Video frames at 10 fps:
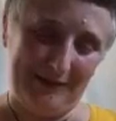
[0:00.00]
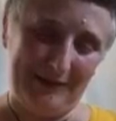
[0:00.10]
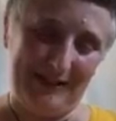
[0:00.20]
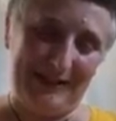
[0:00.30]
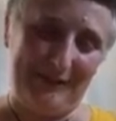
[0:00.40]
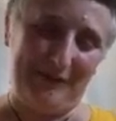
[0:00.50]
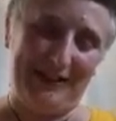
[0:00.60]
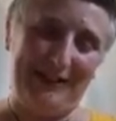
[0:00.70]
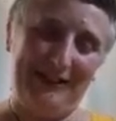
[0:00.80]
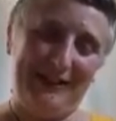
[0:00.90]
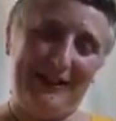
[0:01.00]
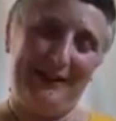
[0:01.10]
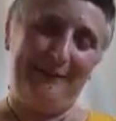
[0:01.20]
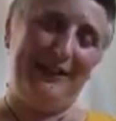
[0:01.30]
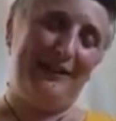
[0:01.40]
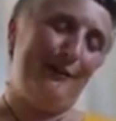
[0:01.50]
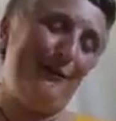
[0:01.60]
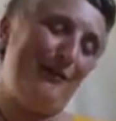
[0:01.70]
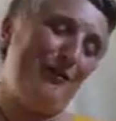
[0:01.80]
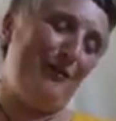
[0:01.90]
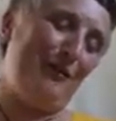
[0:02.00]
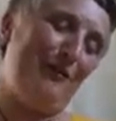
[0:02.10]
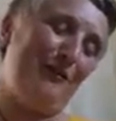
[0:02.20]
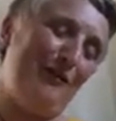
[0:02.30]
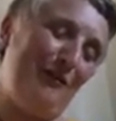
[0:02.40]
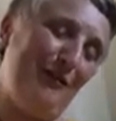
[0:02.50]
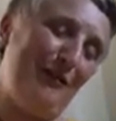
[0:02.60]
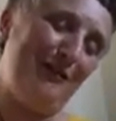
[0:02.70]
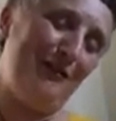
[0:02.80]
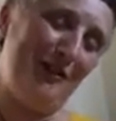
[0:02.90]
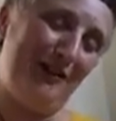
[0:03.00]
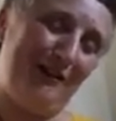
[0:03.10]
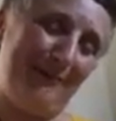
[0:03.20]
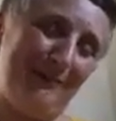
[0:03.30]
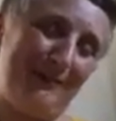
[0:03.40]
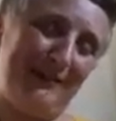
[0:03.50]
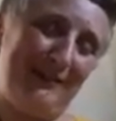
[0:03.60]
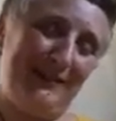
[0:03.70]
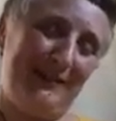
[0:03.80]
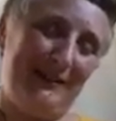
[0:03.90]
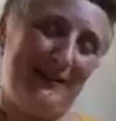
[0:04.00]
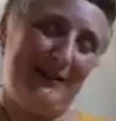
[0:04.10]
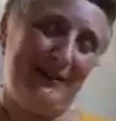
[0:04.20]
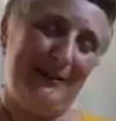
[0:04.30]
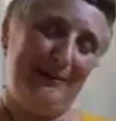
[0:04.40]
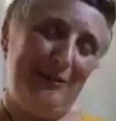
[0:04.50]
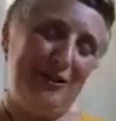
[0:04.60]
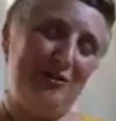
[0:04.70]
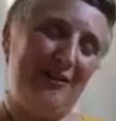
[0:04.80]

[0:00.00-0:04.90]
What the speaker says: of the living, and we know that you've got to do your jobs. But